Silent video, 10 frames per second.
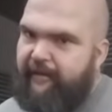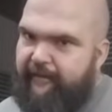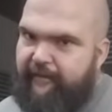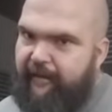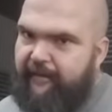
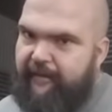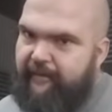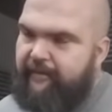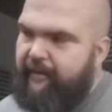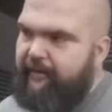
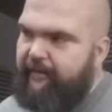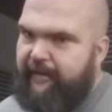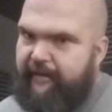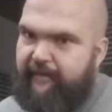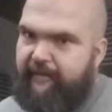Nothing other
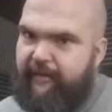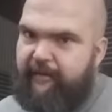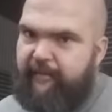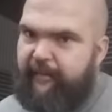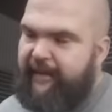than
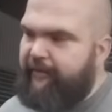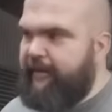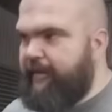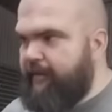the main grid.